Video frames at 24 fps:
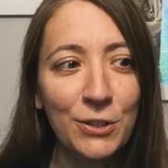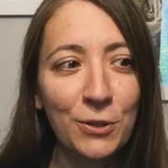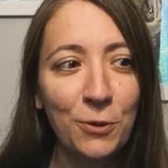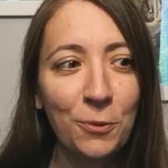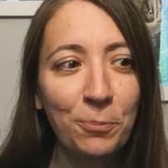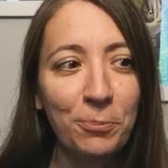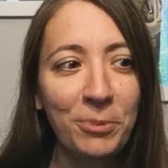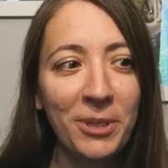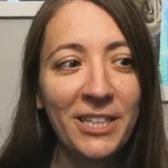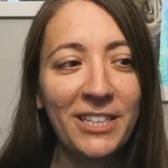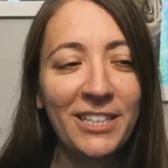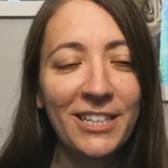
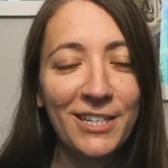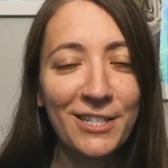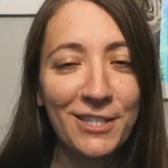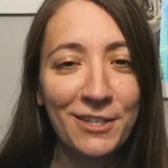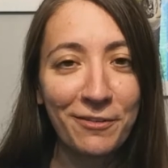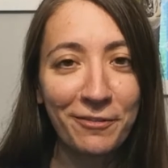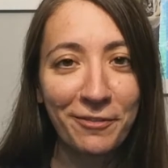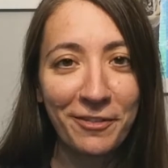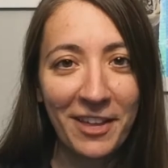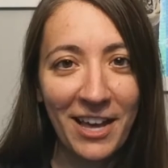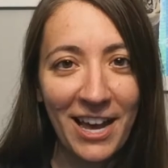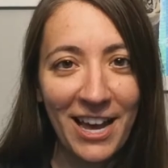because
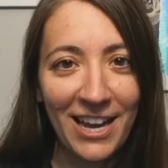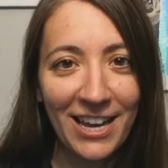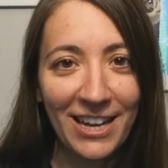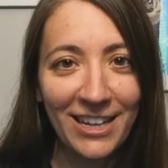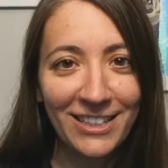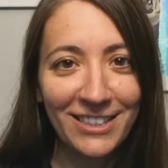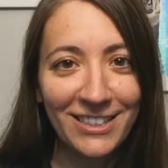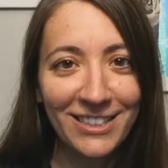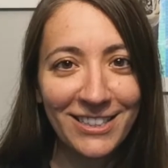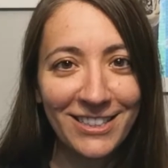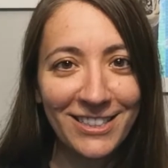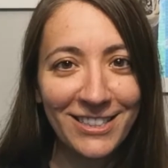of
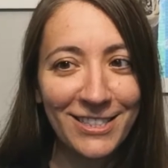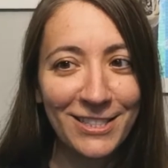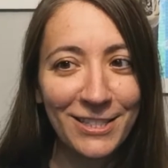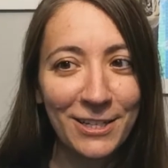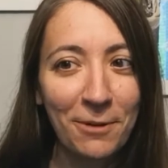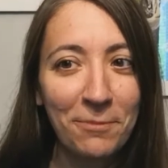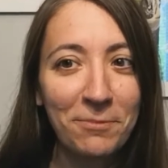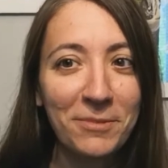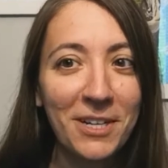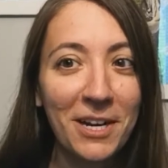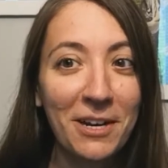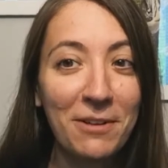that,
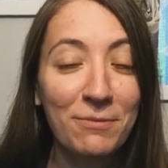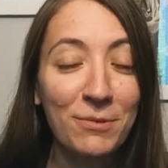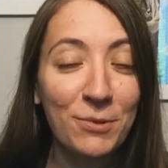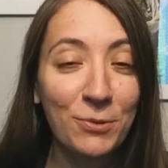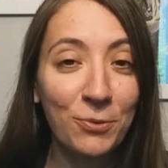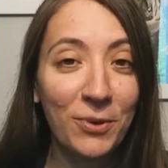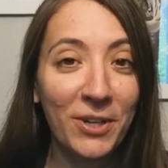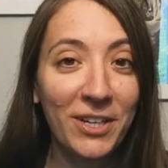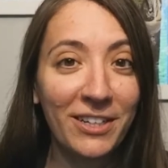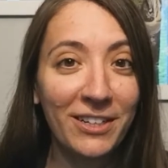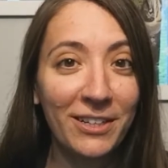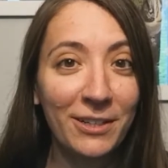sometimes
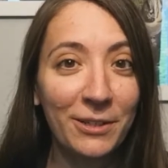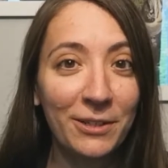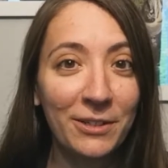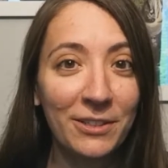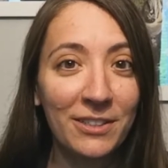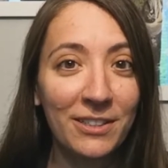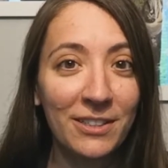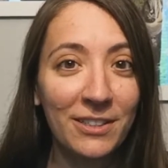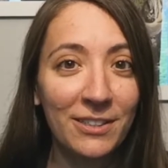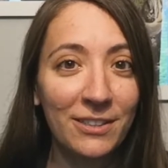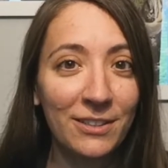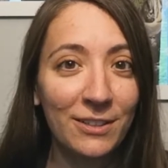when
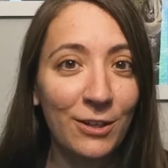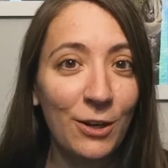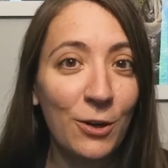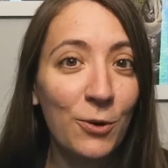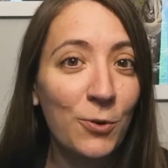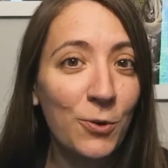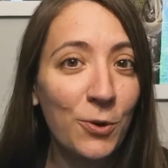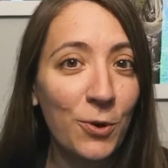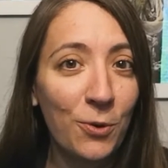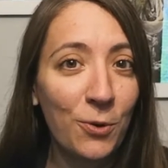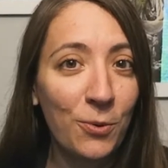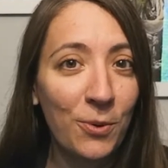a
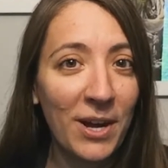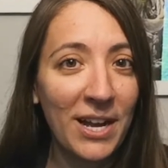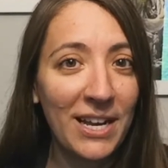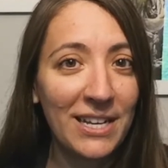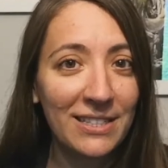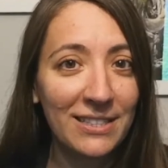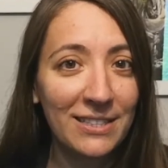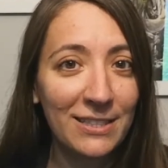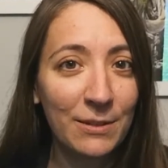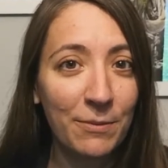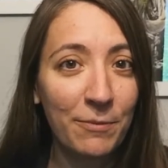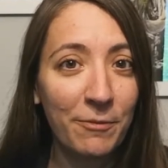logo
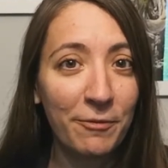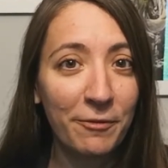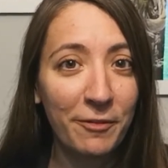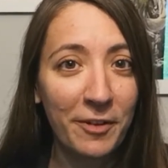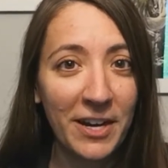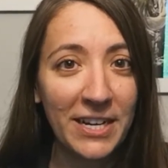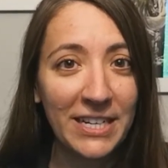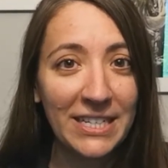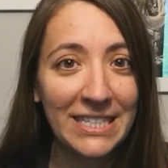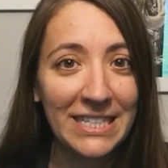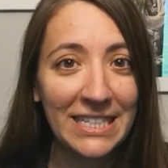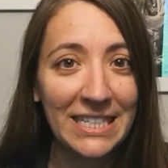has some
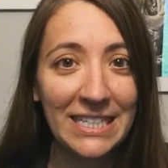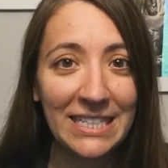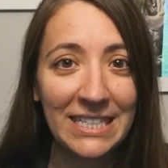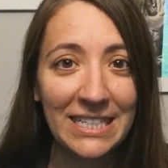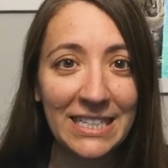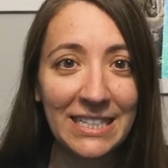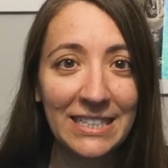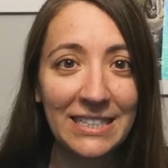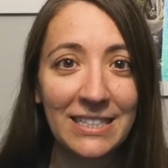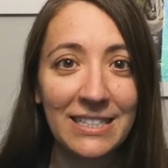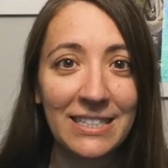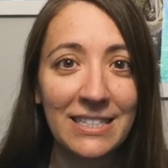fine
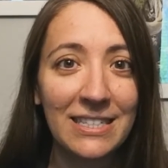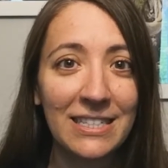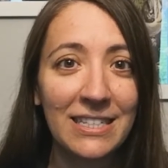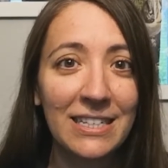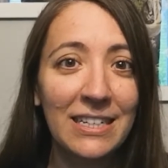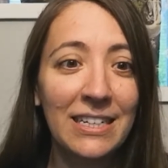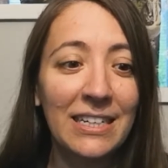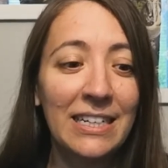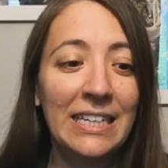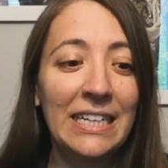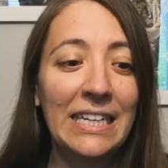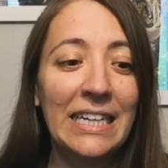details,
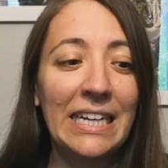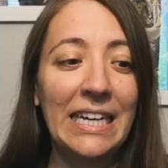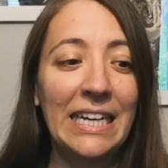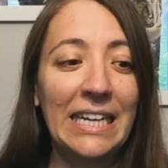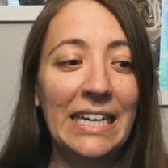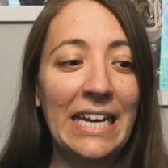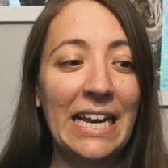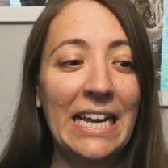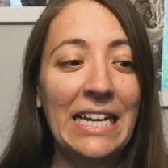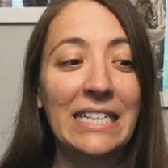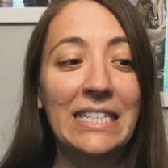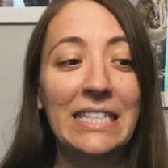it
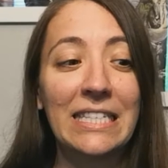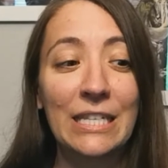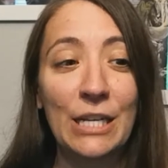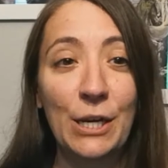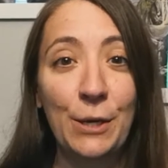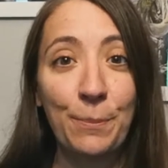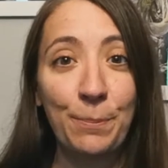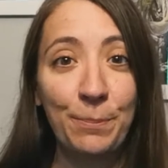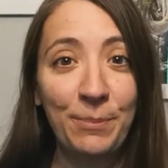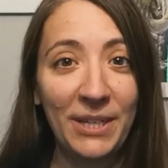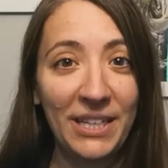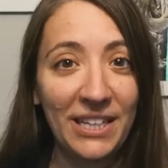ends
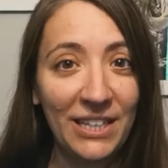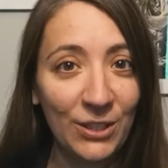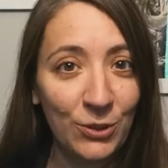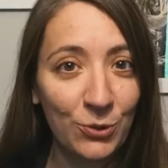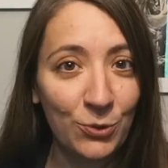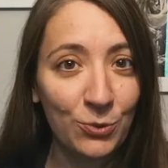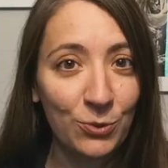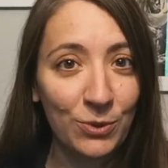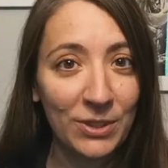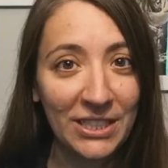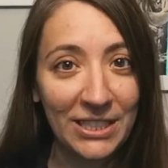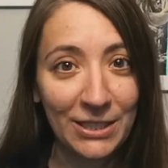up being
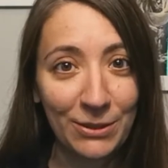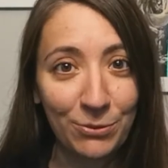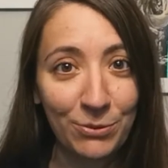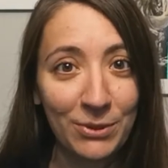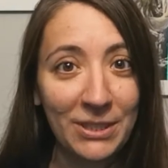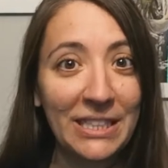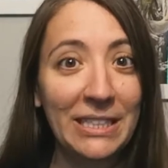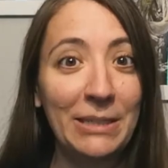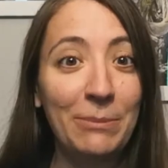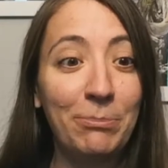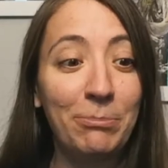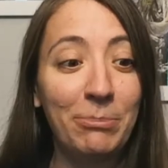really,
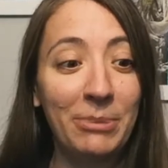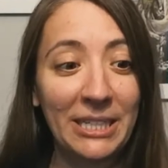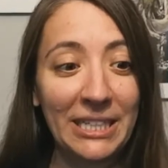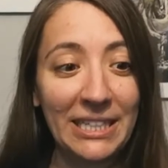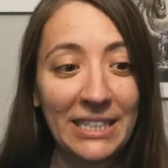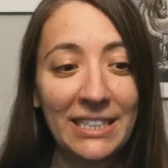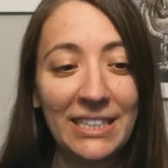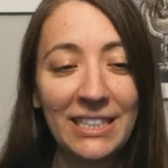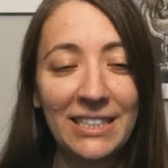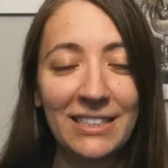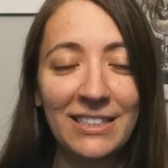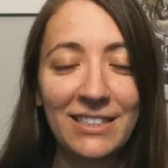really
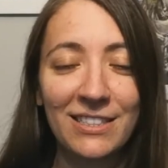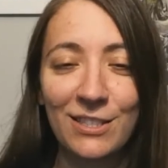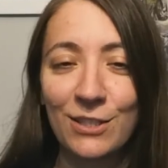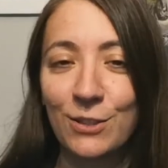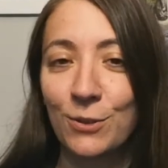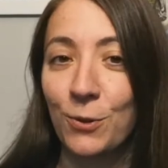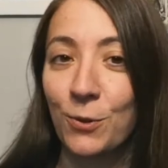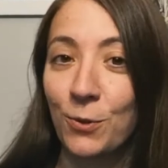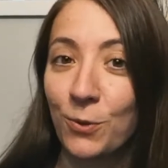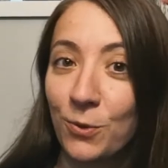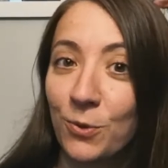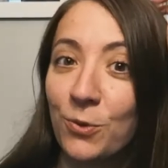big.
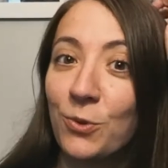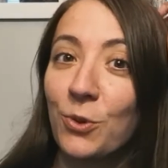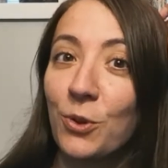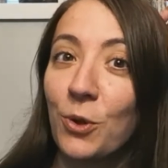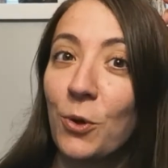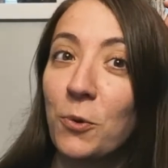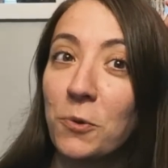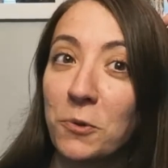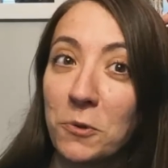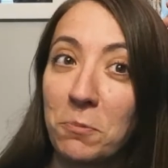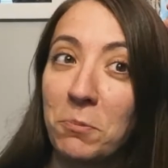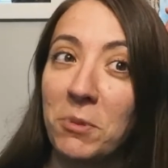So
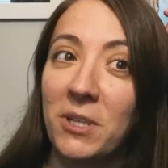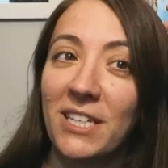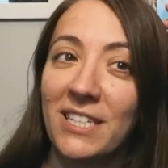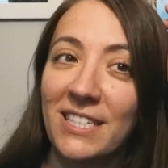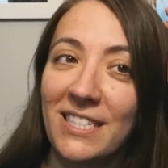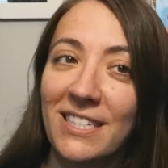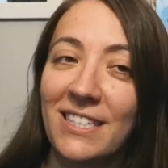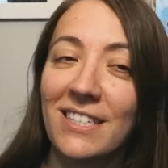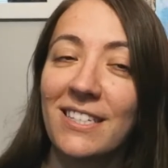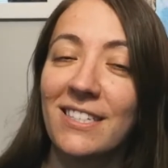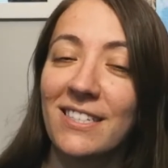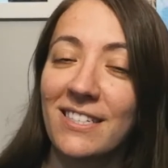those
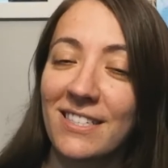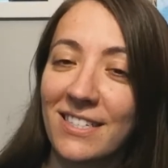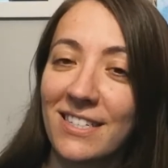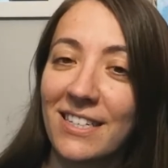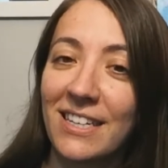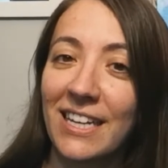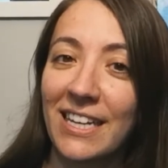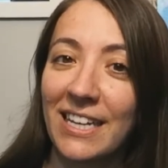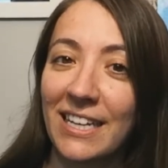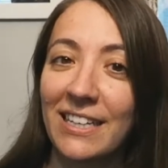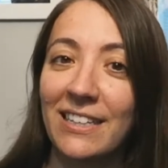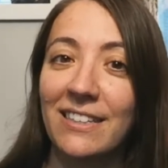pieces
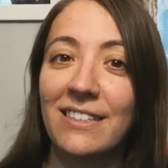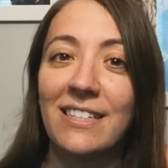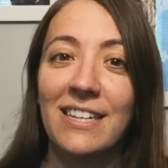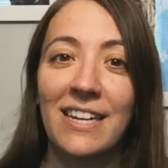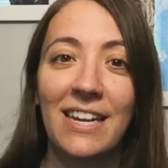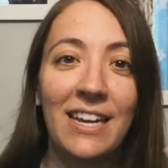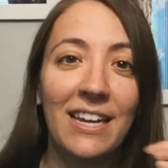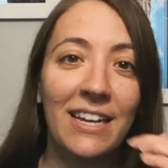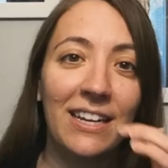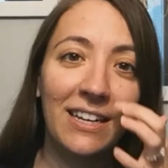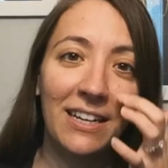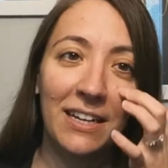can
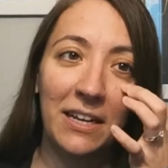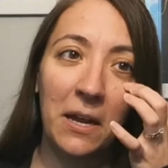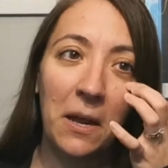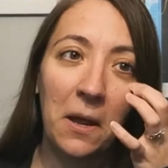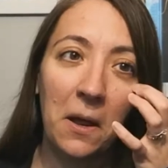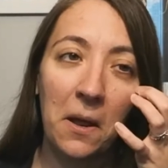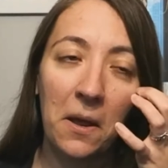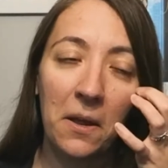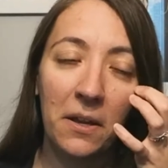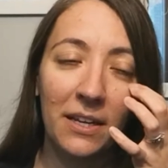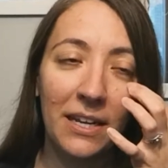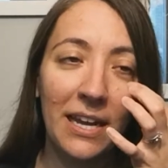take,
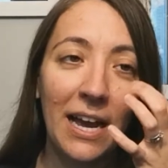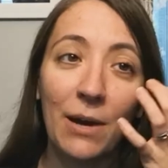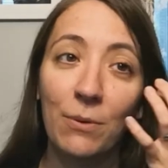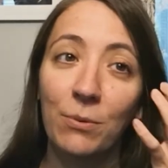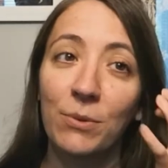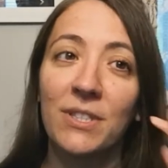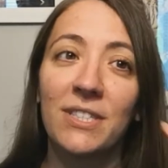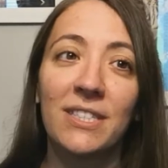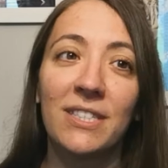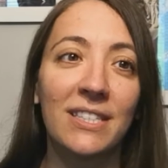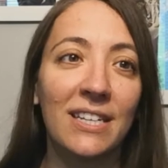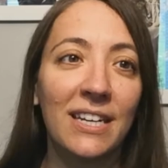yeah, I
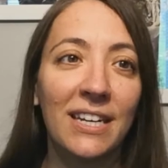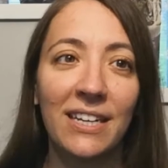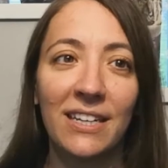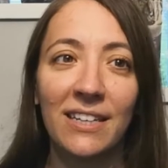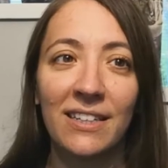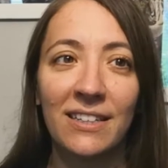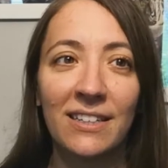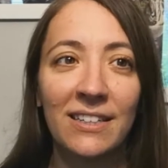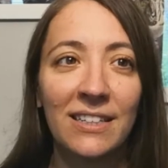would say